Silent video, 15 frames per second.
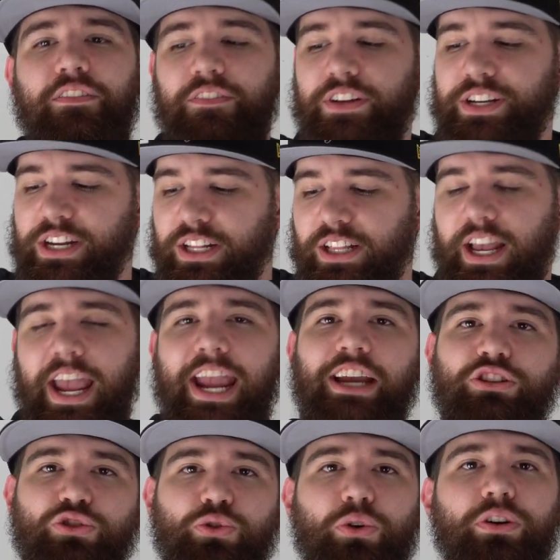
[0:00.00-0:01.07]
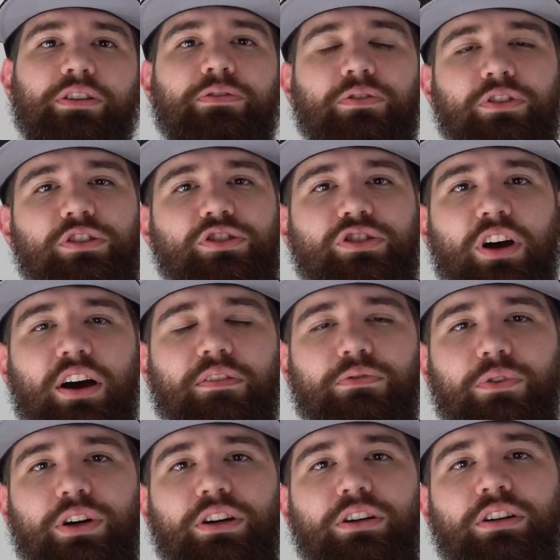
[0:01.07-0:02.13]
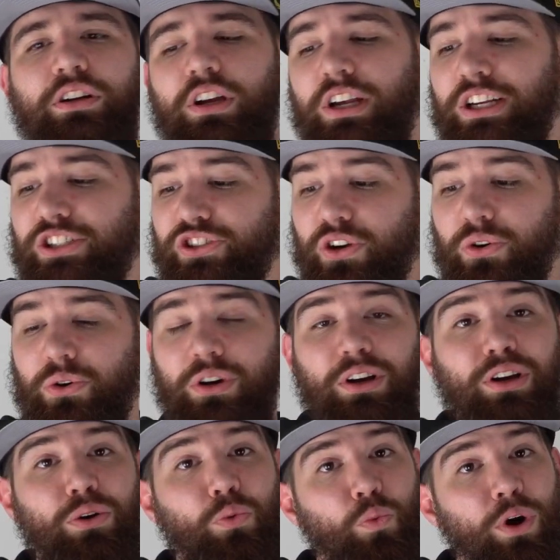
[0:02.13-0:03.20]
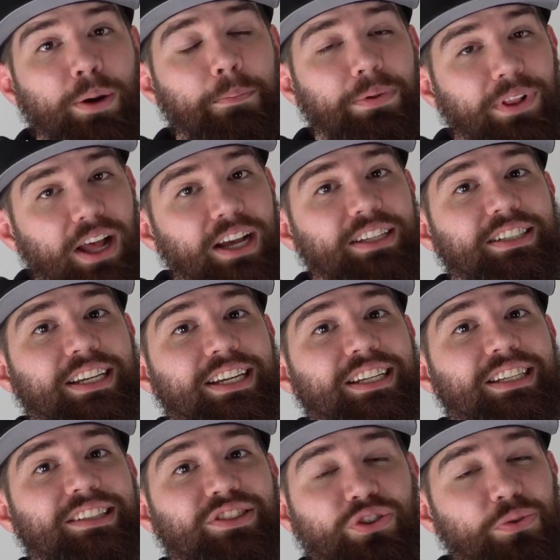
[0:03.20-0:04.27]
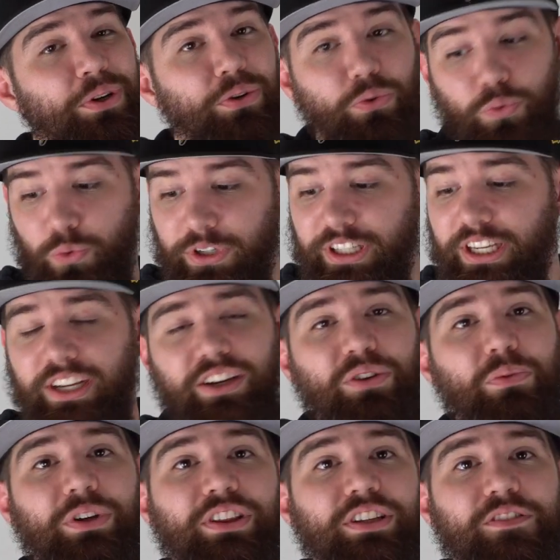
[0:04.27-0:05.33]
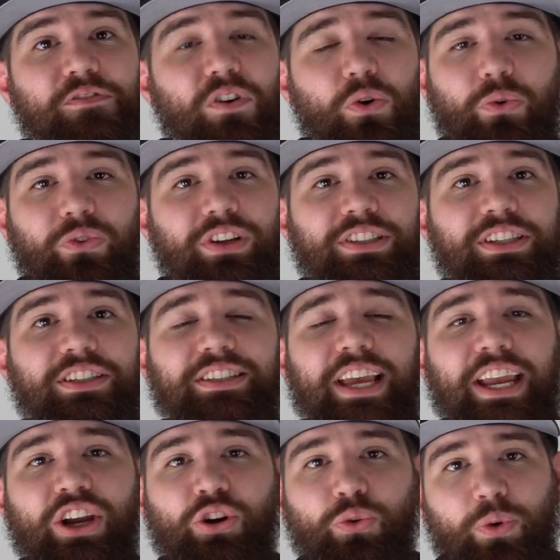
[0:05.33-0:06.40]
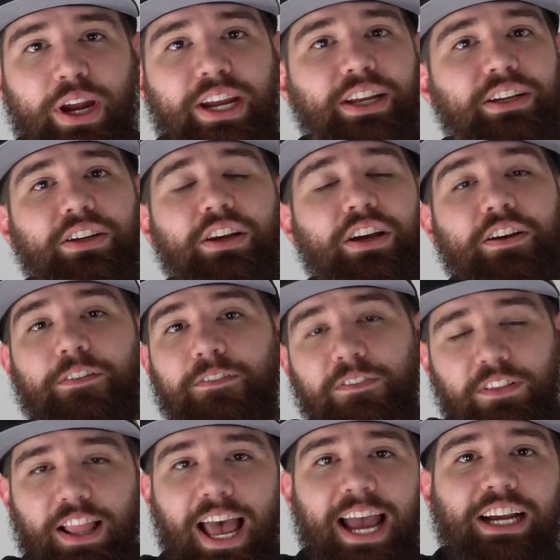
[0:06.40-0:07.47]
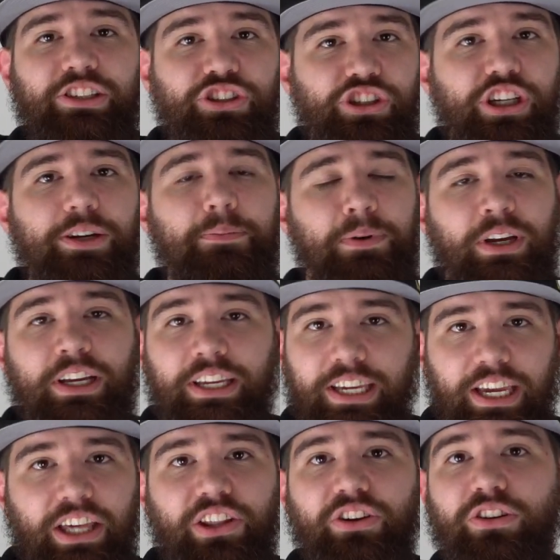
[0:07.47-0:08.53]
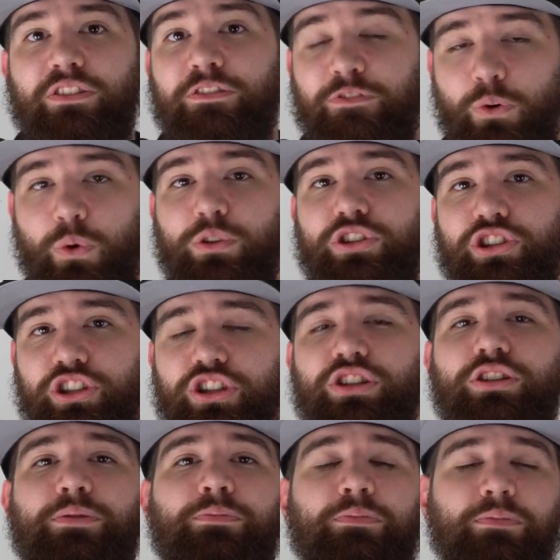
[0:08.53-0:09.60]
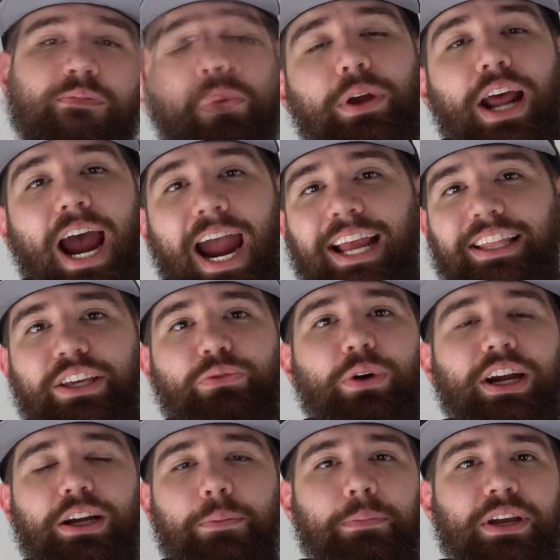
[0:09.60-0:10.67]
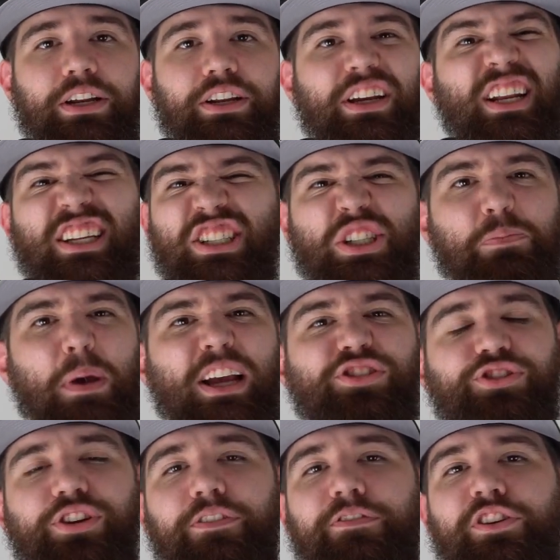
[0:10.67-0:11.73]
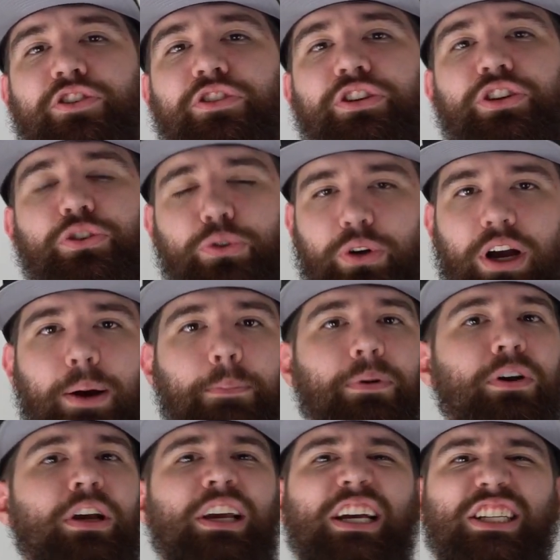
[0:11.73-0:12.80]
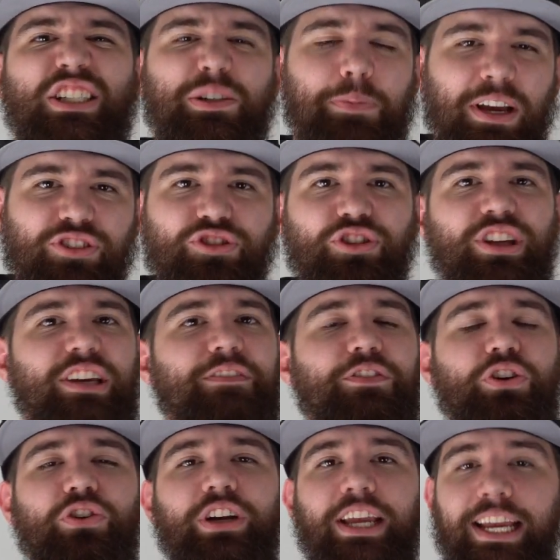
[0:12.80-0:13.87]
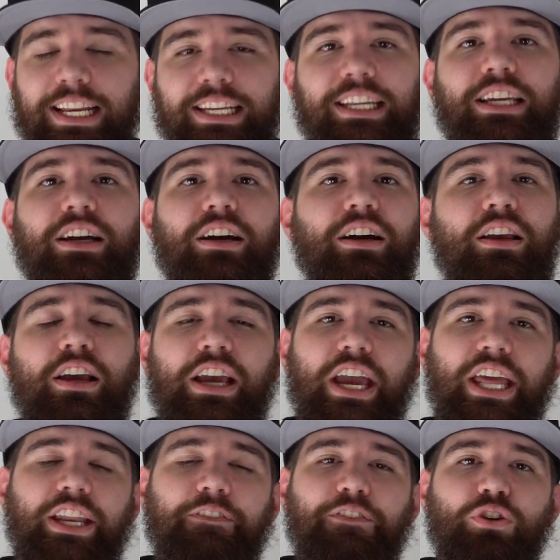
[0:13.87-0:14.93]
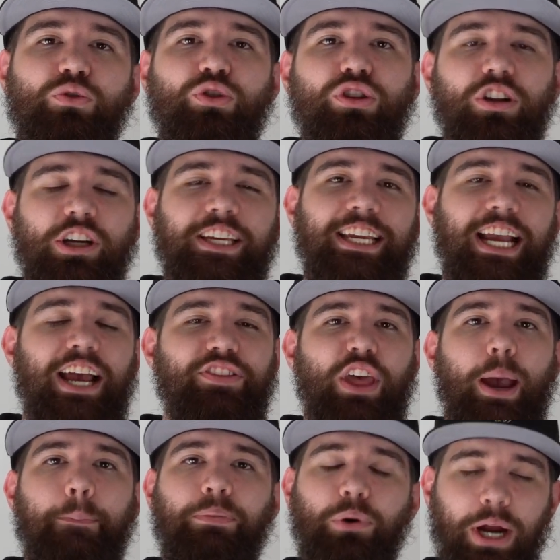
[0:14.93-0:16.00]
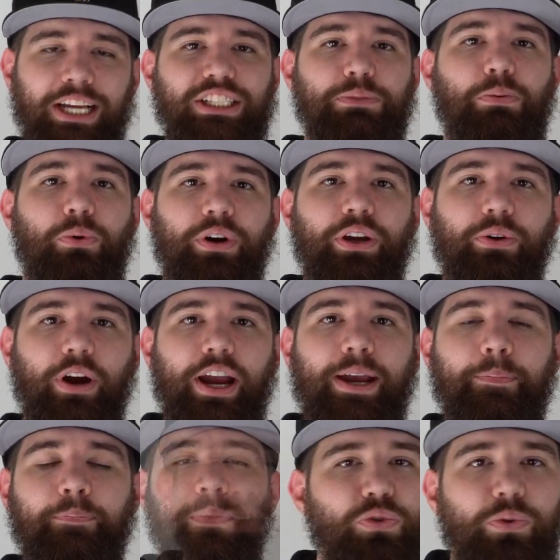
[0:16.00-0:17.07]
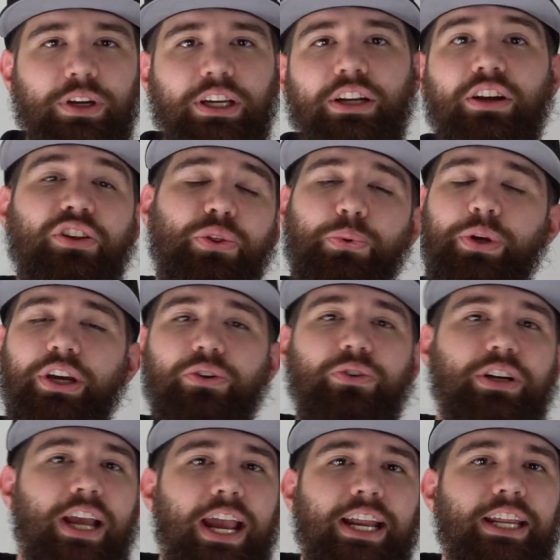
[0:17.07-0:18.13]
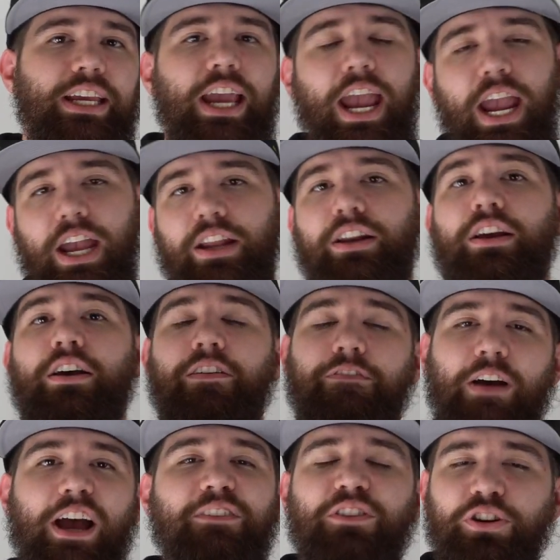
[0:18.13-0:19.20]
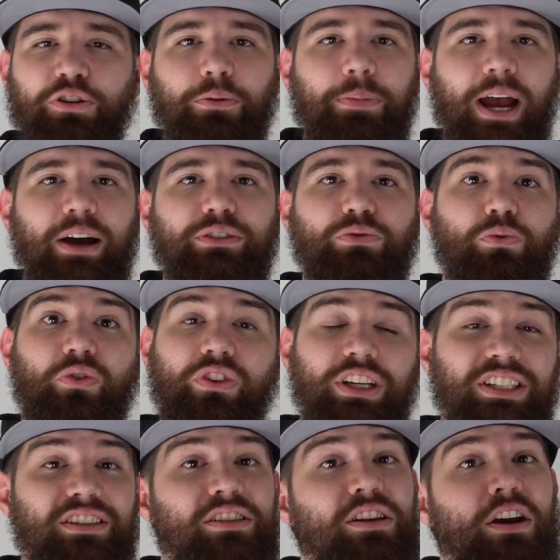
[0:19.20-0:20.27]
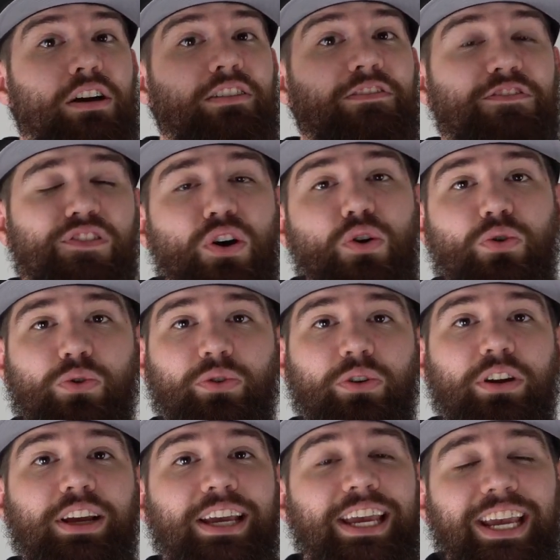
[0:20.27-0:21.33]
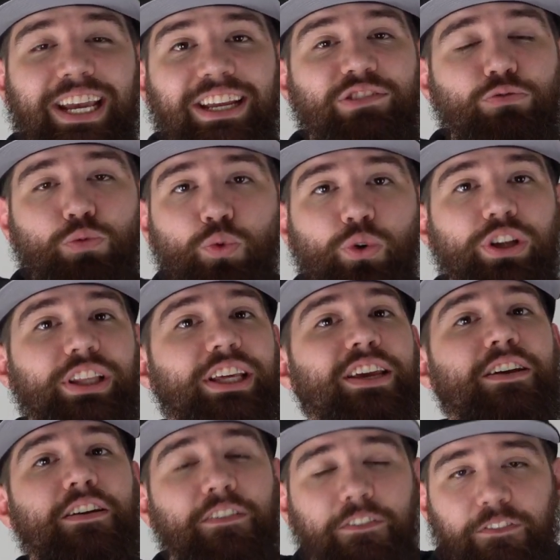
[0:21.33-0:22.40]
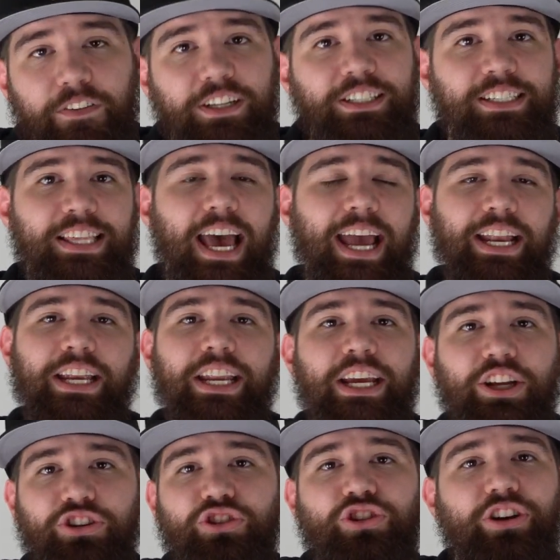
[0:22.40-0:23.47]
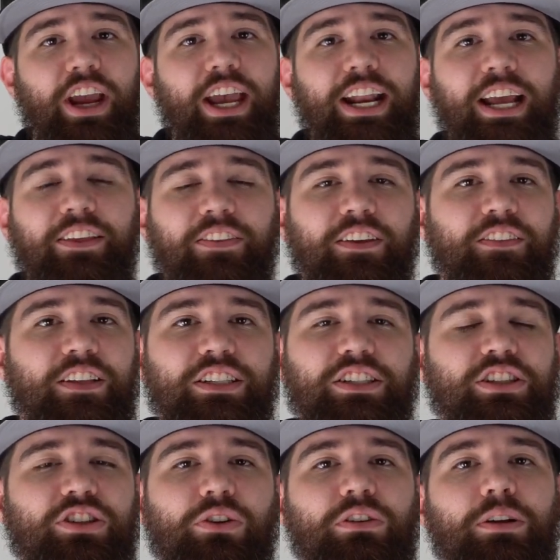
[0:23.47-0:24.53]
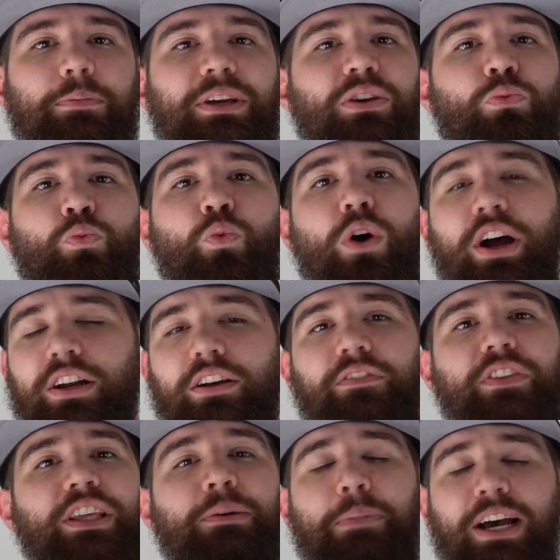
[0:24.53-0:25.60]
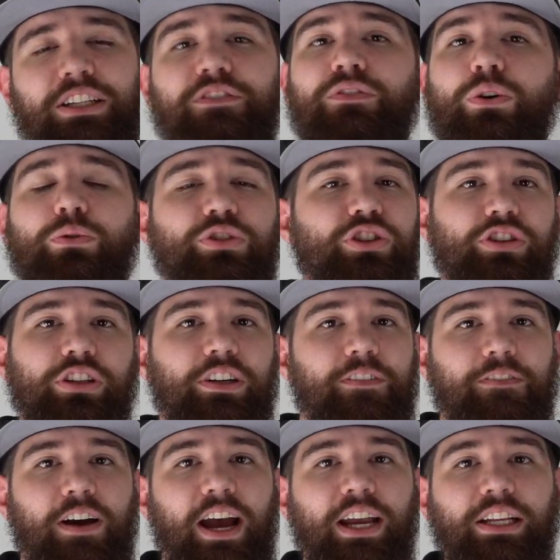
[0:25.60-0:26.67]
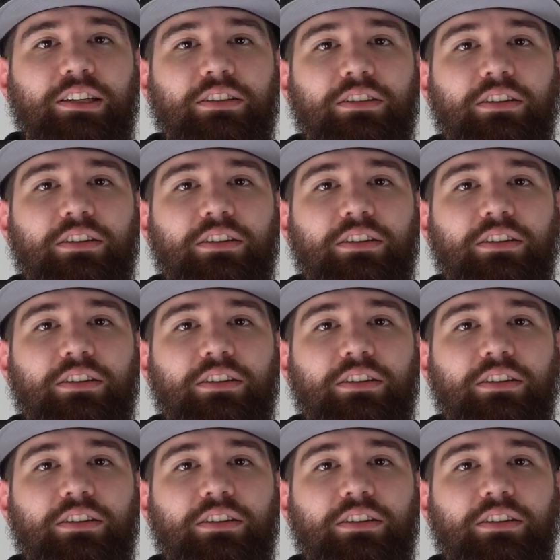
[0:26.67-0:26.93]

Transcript: vanilla Android for the software. So OnePlus is doing really good with this phone. This is a great flagship killer for sure. I would highly recommend it, especially if you're in Europe, especially if you're in India, and if you're looking at that price point, right, between 380 and 500 pounds. Well, this phone, it really fits that niche, and I think this is going to be one of the best phones you're going to find